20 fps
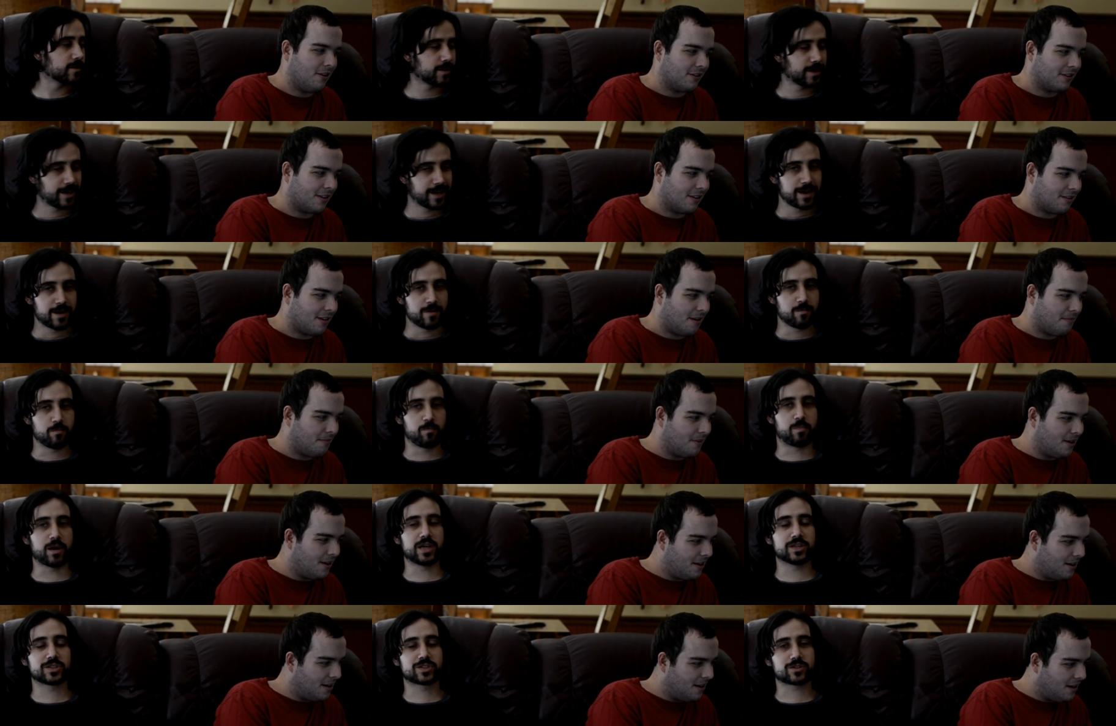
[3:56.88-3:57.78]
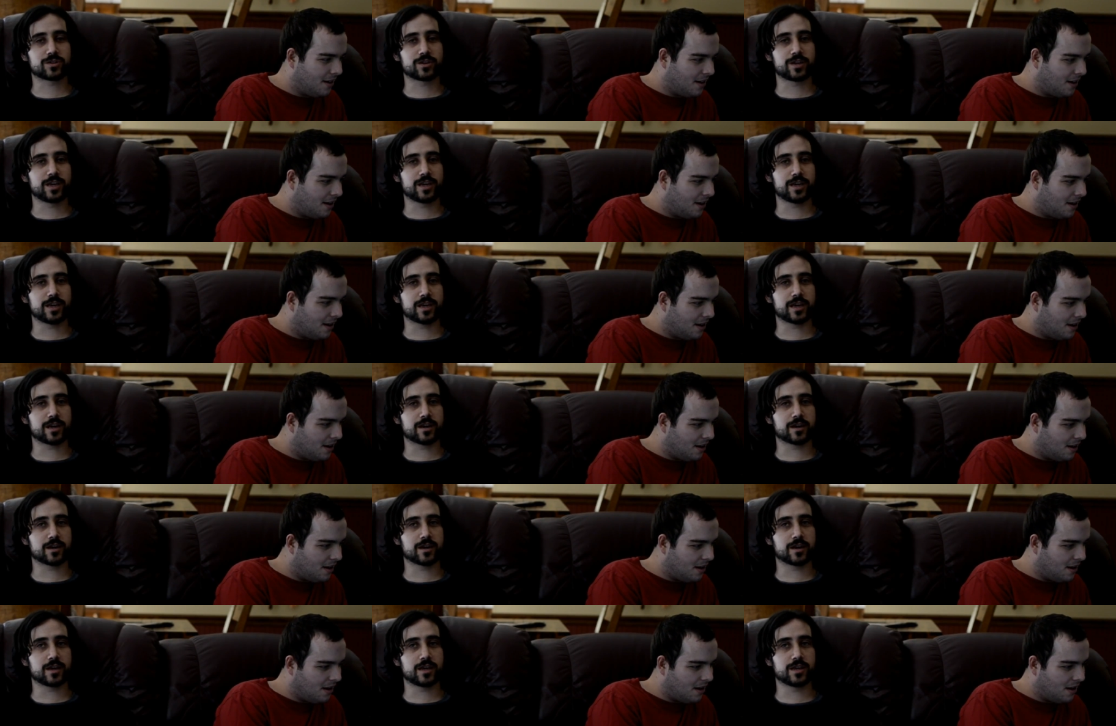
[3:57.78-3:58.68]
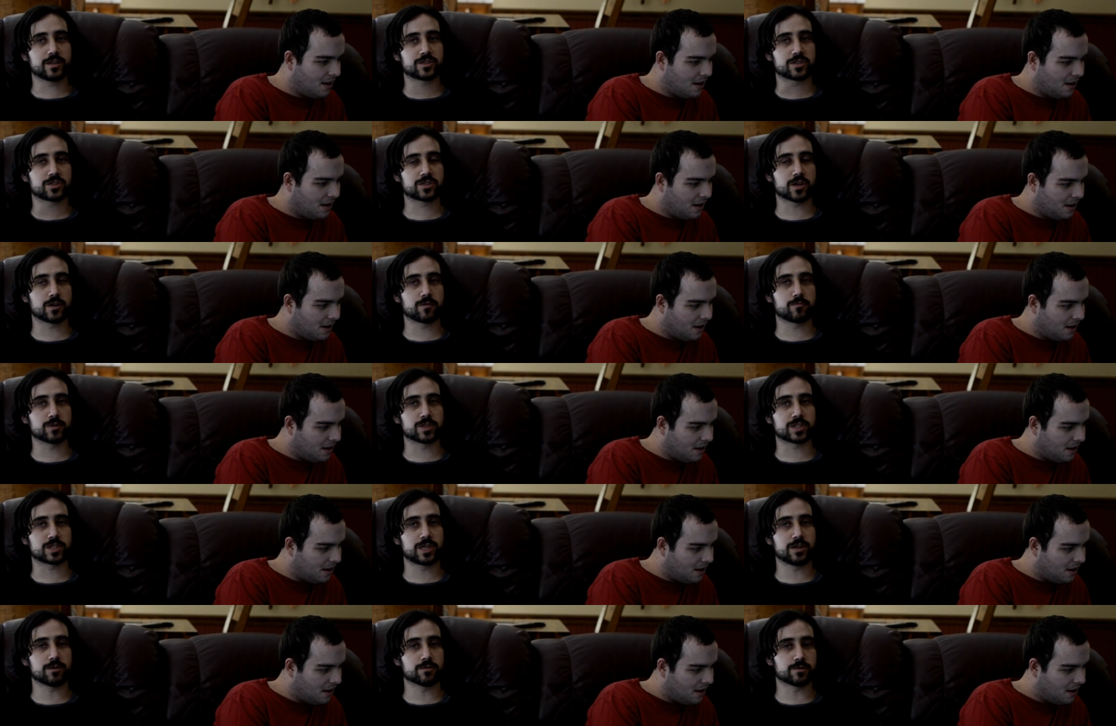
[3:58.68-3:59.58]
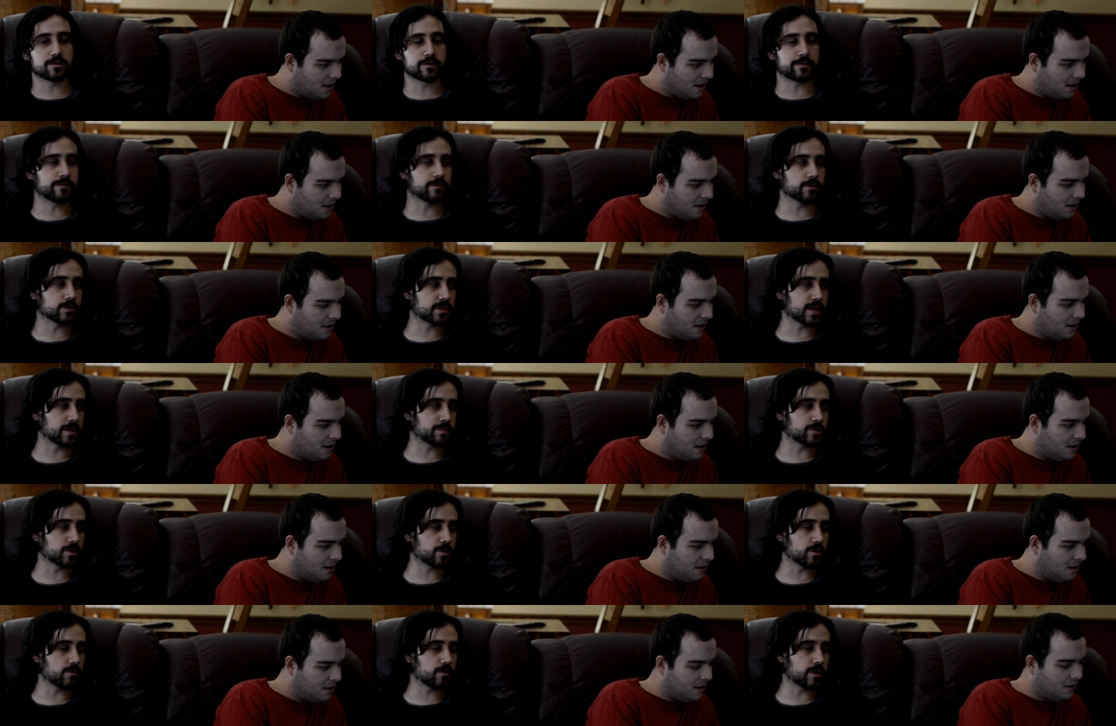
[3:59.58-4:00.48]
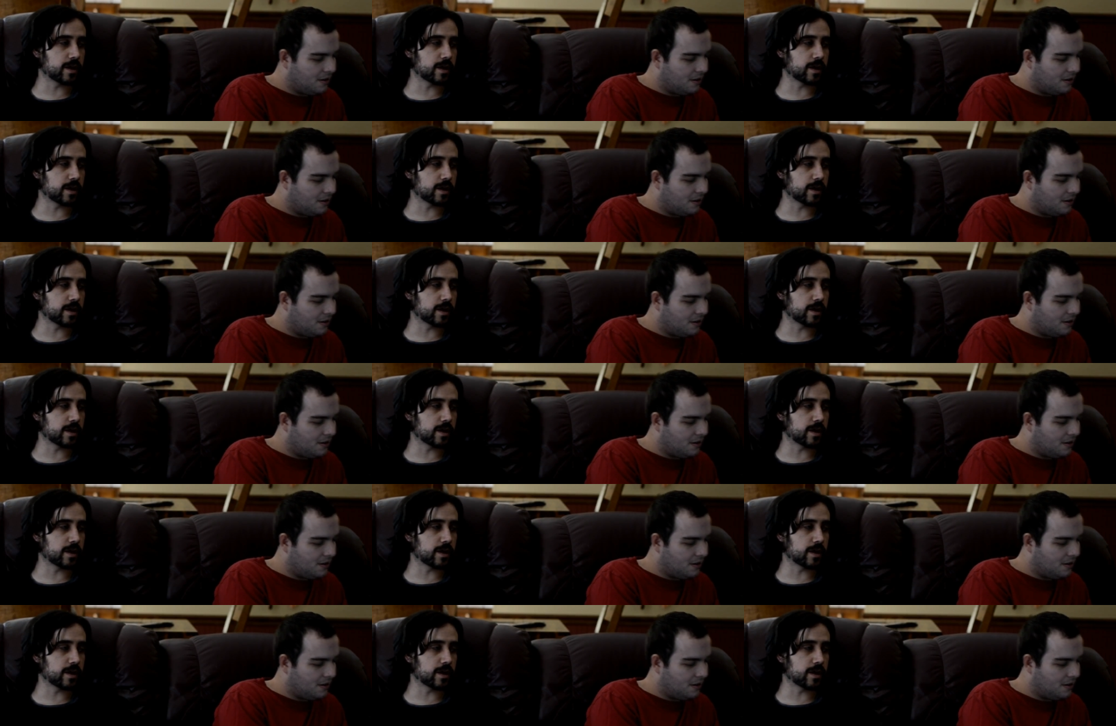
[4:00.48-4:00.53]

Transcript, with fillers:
Speaker 1: look this up. Basically, his son was killed in the first episode,